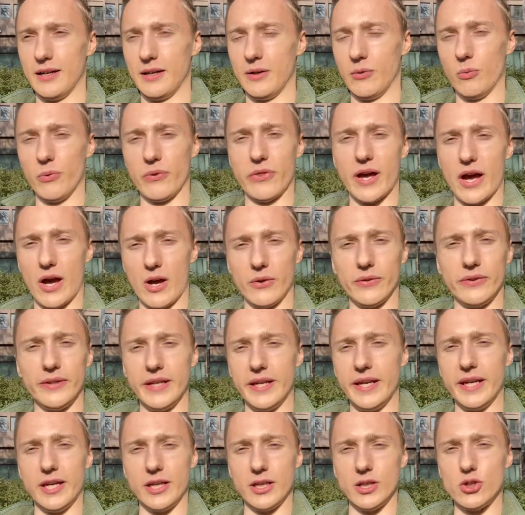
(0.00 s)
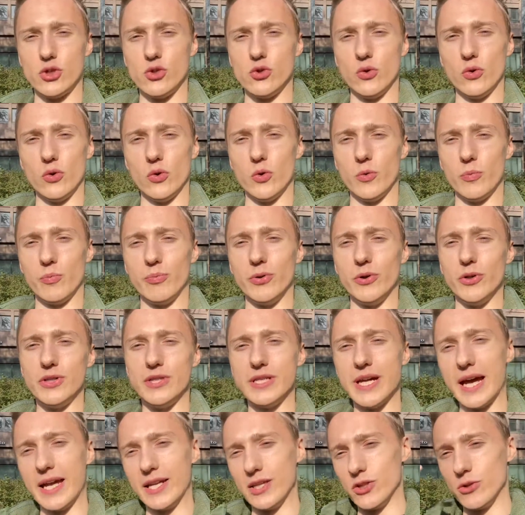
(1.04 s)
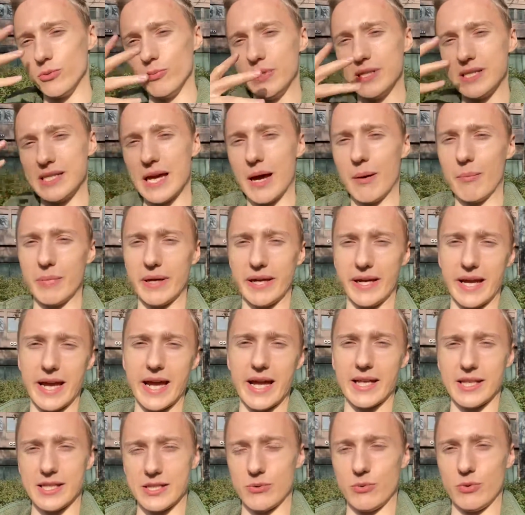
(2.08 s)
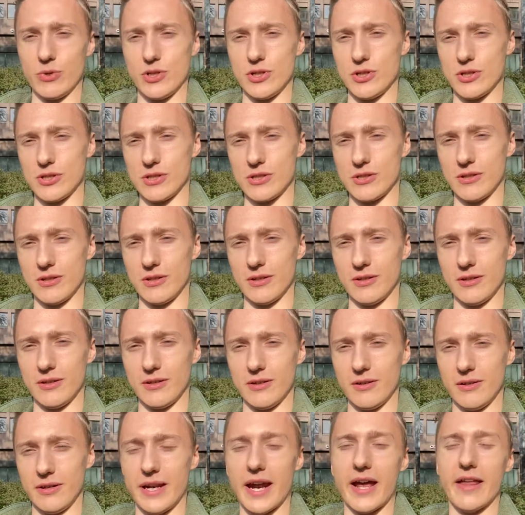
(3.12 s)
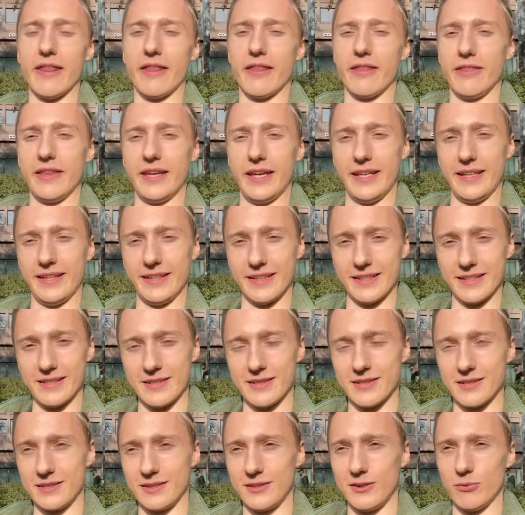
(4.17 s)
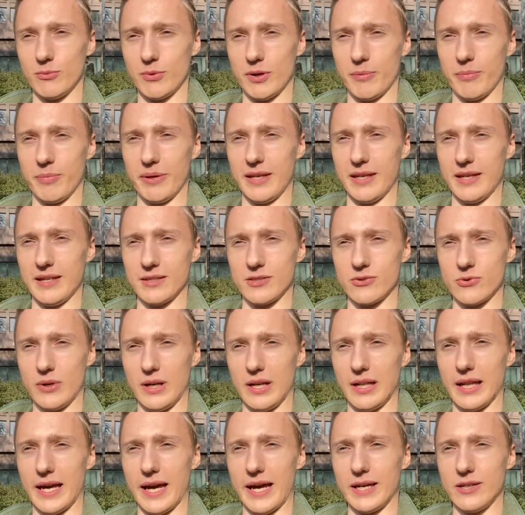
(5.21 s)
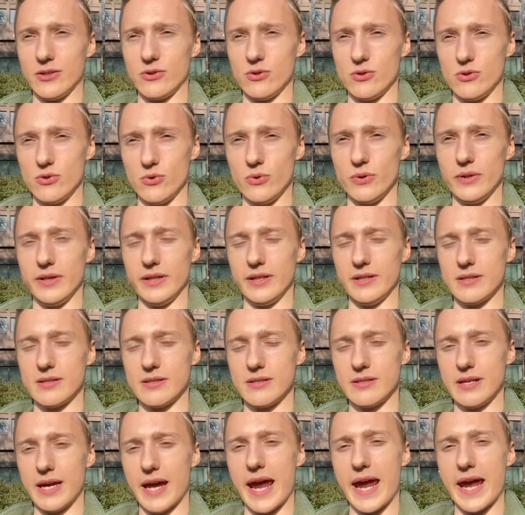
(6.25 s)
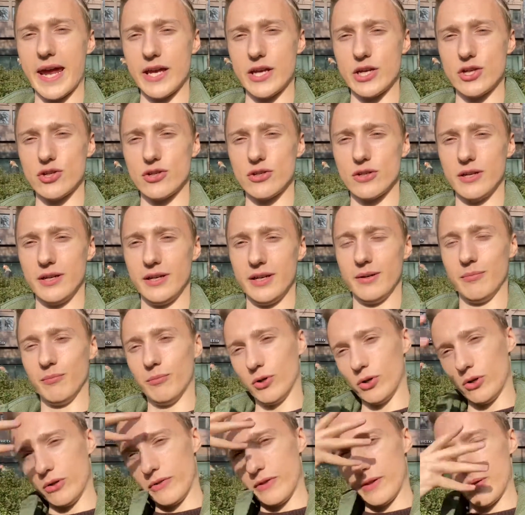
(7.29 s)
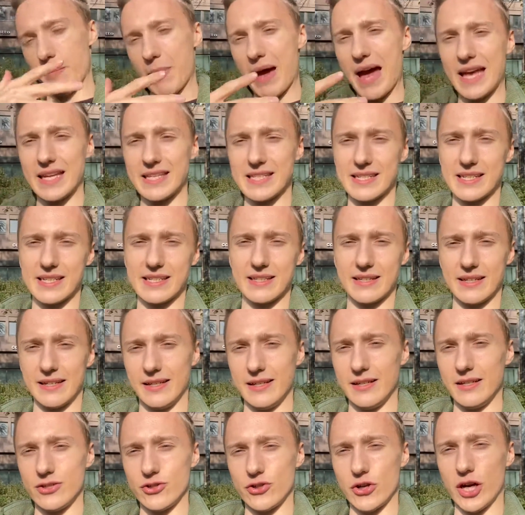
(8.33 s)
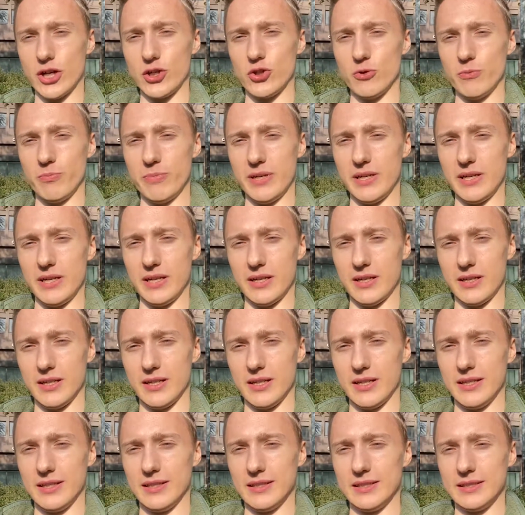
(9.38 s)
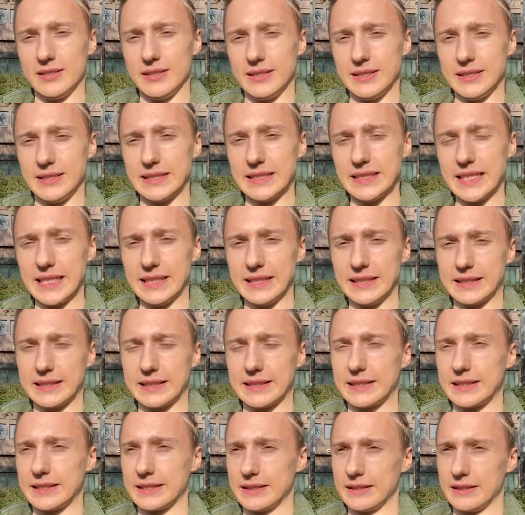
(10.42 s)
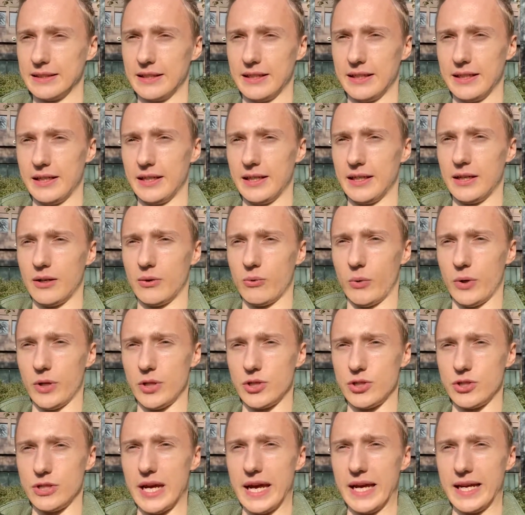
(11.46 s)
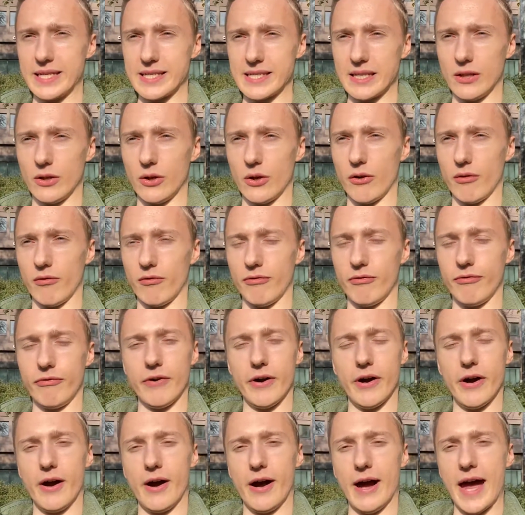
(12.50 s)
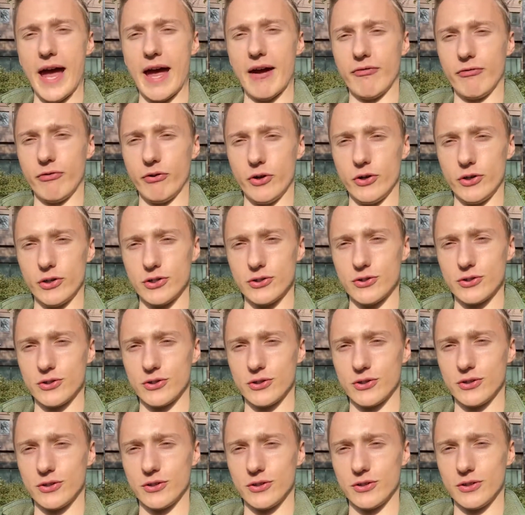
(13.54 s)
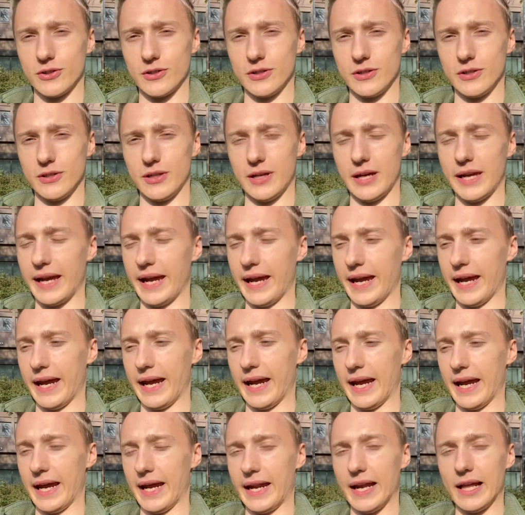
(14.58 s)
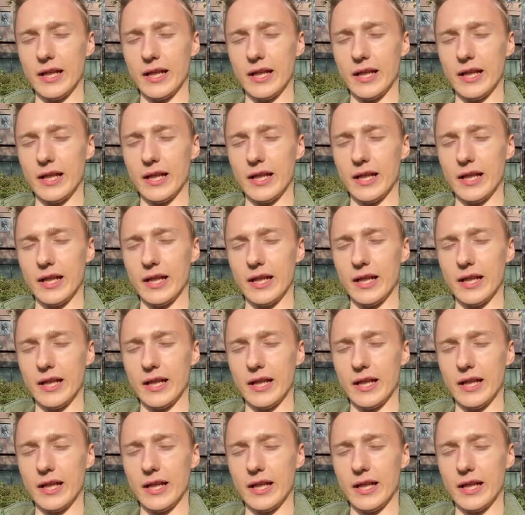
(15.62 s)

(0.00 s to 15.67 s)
without needing to pretend to be somebody else, which is another thing that human beings really like to do in this age. Put on the mask, try to be nice, which takes a lot of effort and a